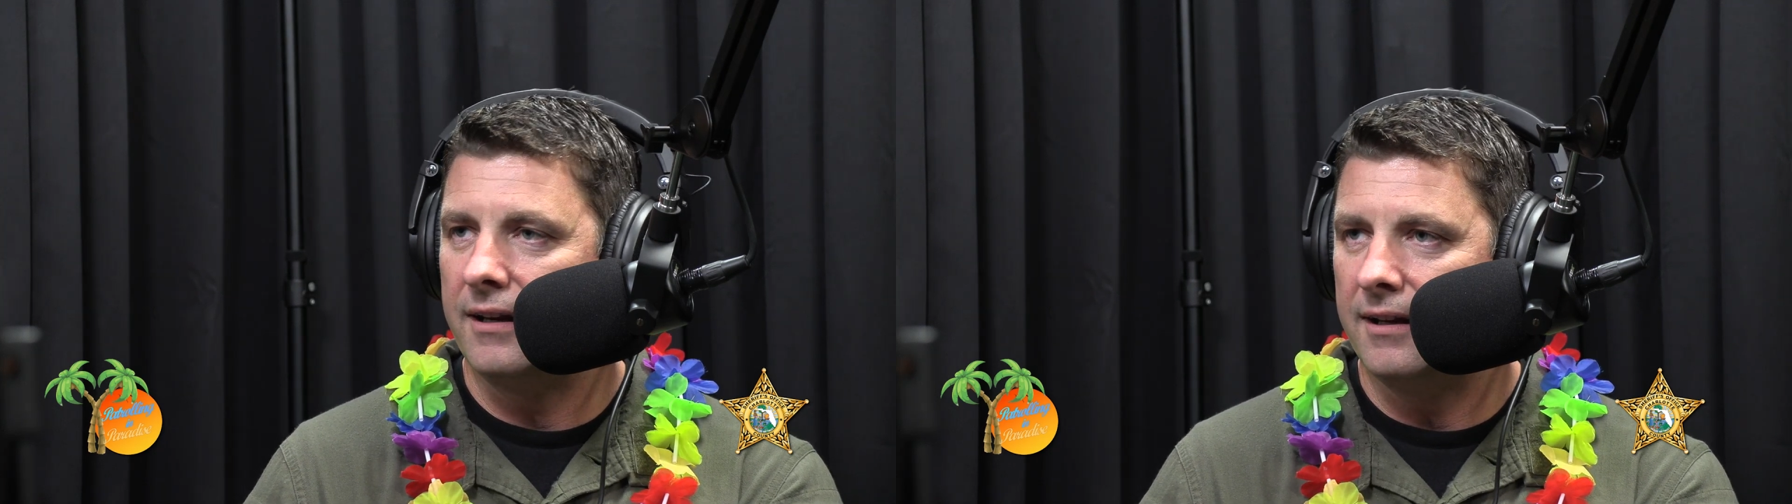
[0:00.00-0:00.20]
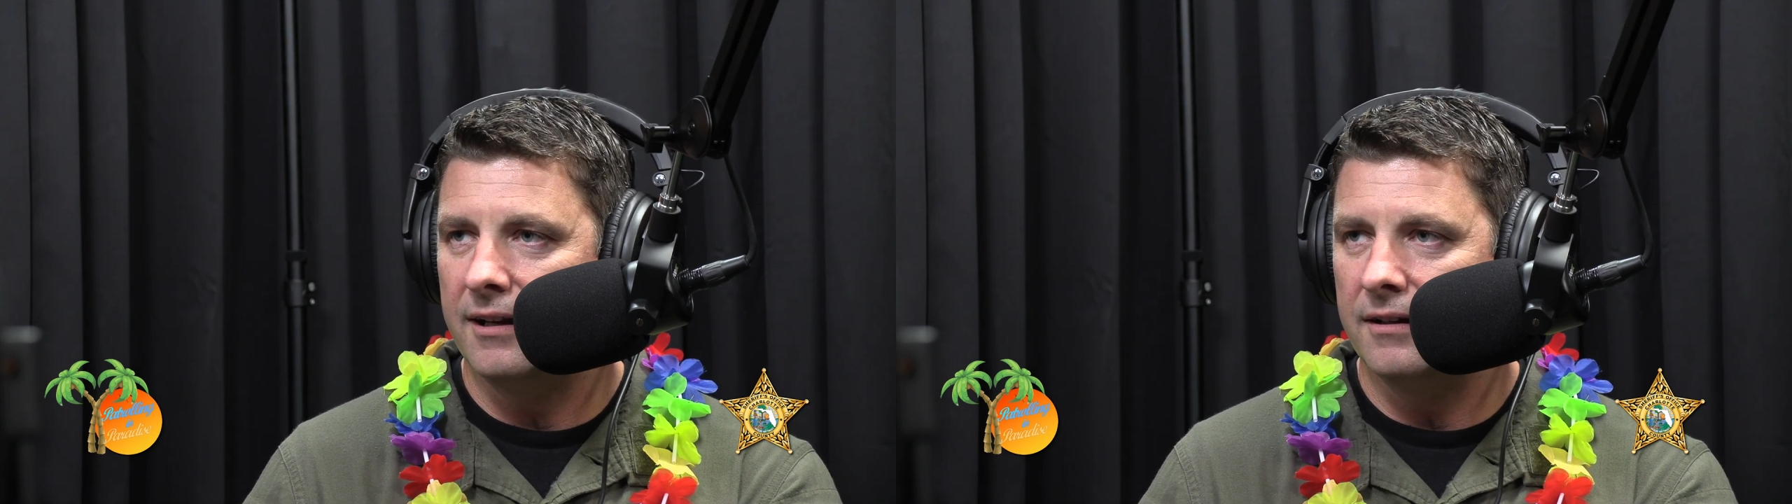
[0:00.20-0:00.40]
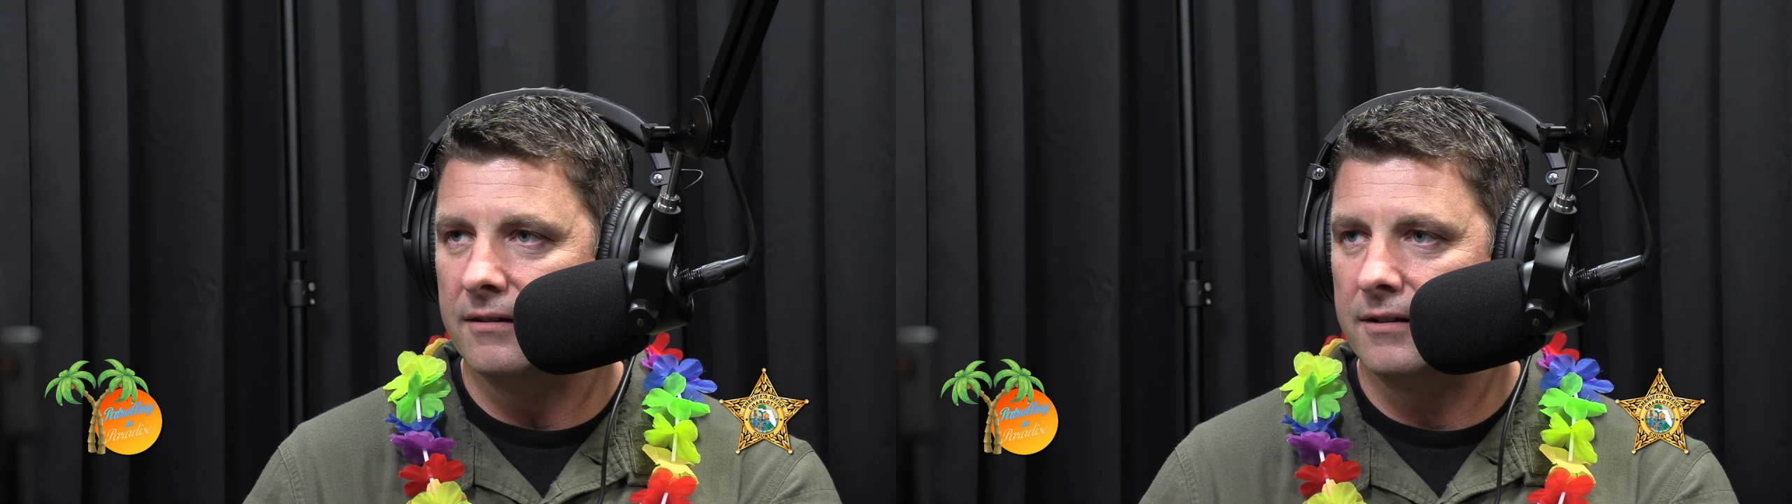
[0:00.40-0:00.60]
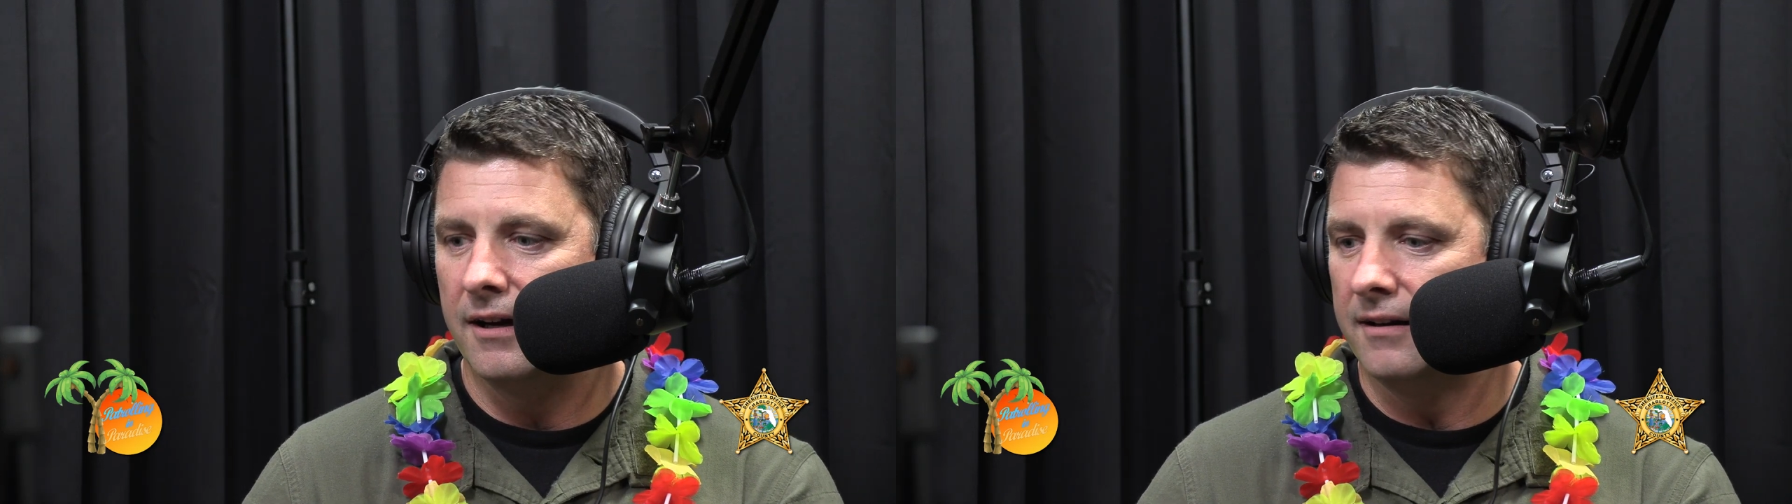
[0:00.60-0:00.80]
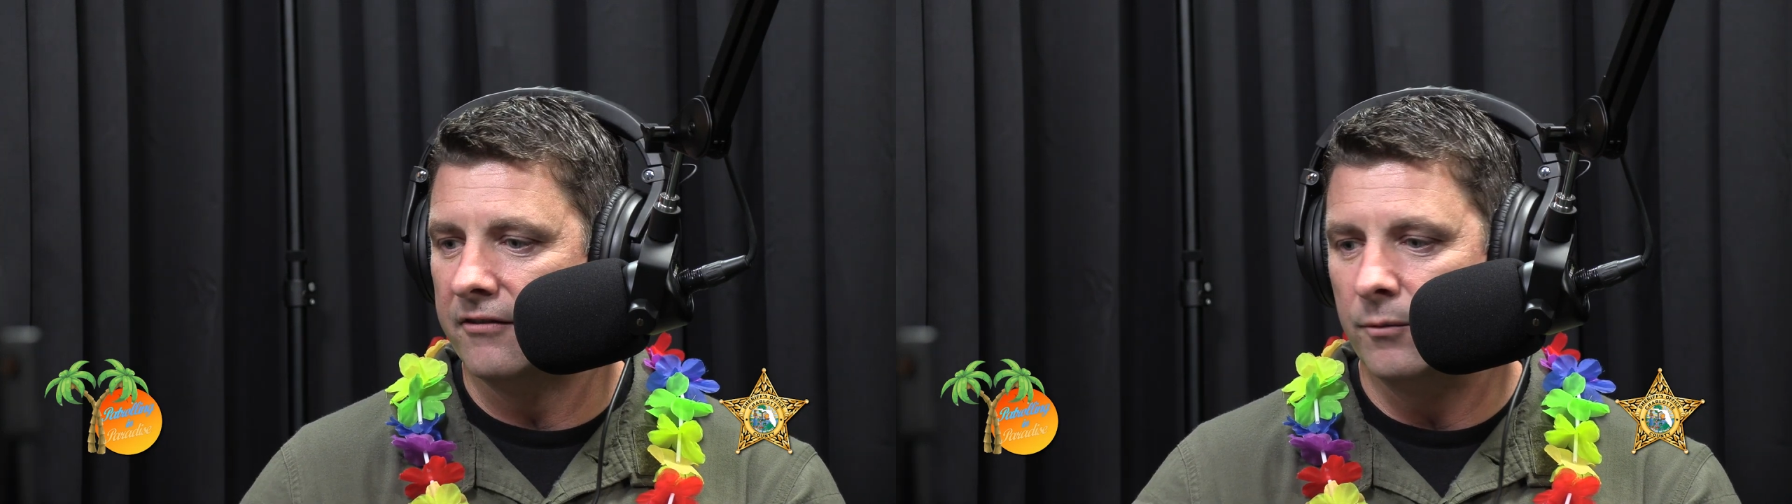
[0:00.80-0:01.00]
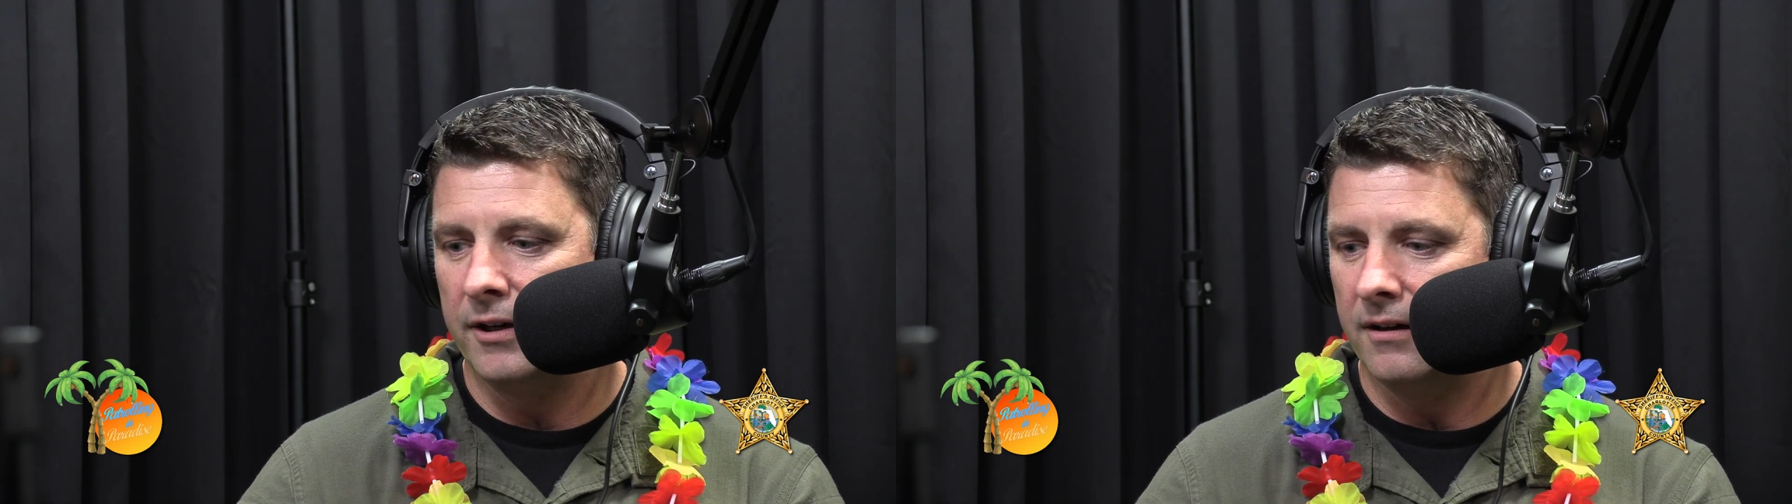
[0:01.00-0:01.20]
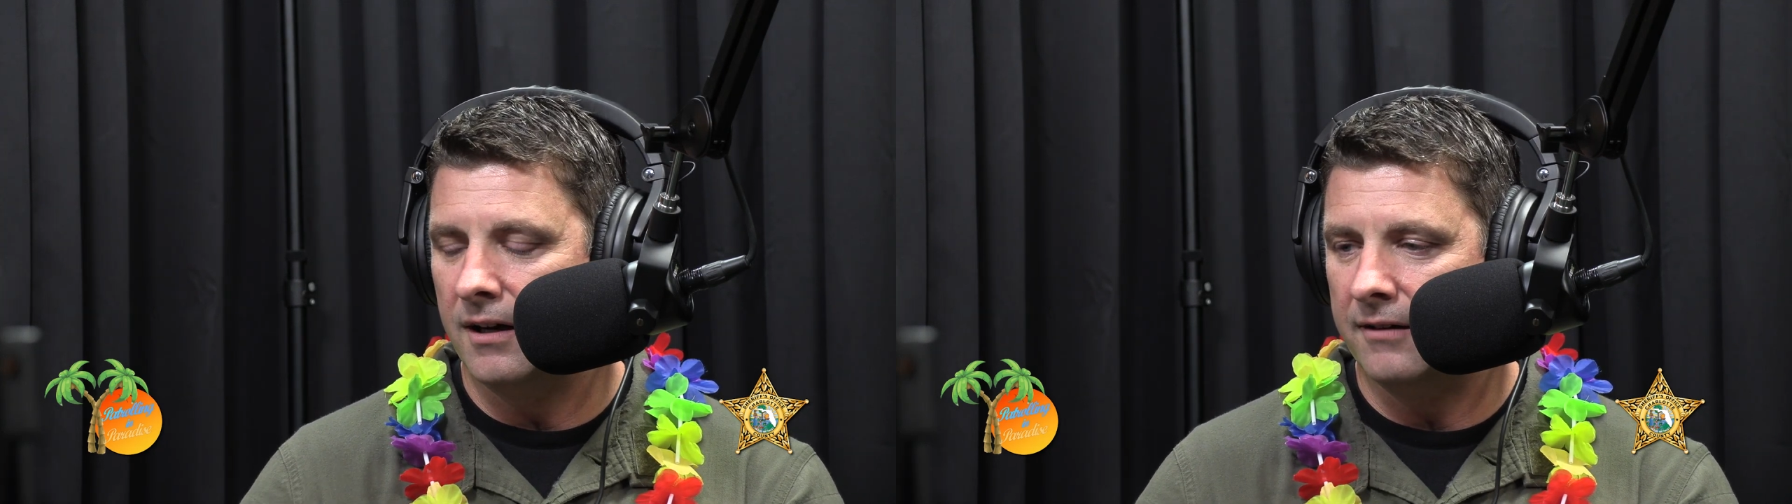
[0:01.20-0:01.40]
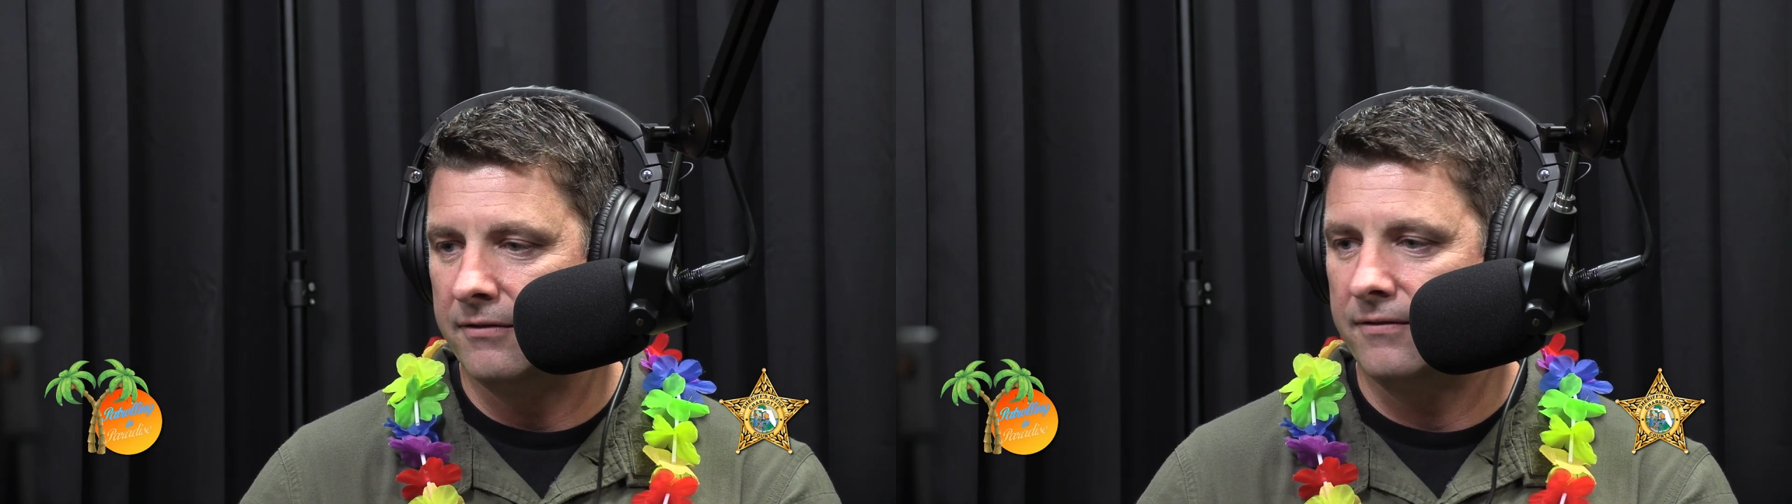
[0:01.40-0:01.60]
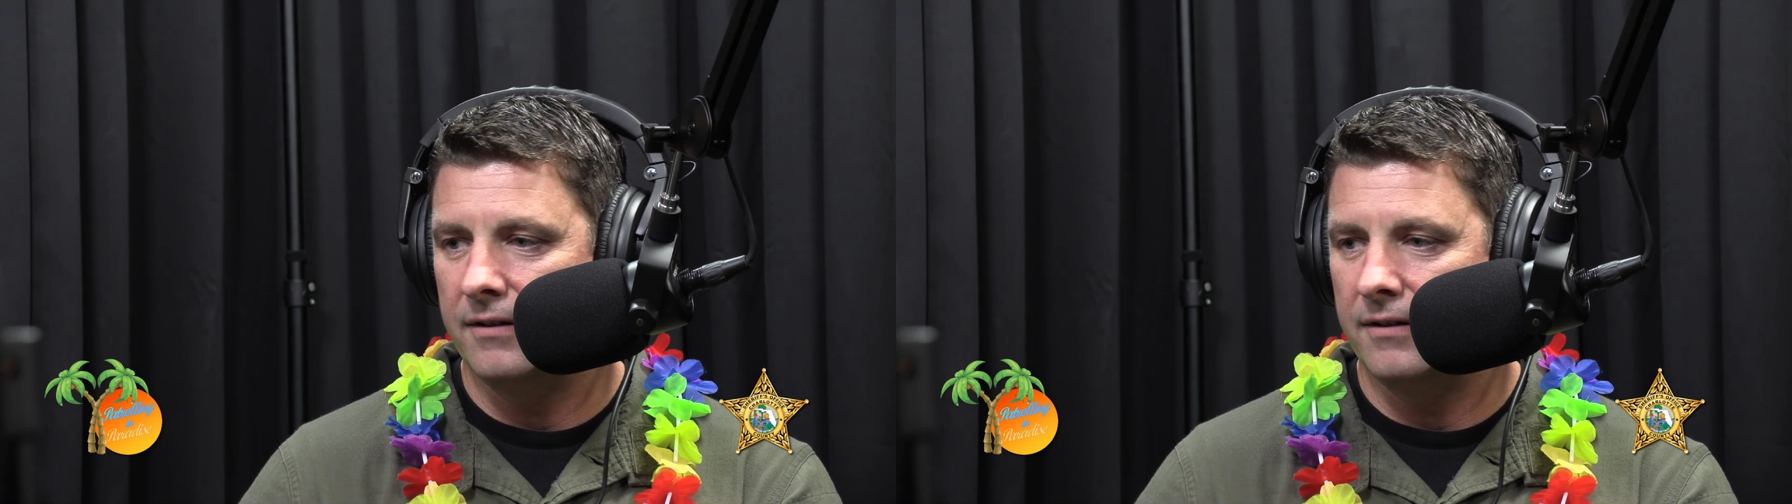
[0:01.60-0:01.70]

Ian cutting everybody off,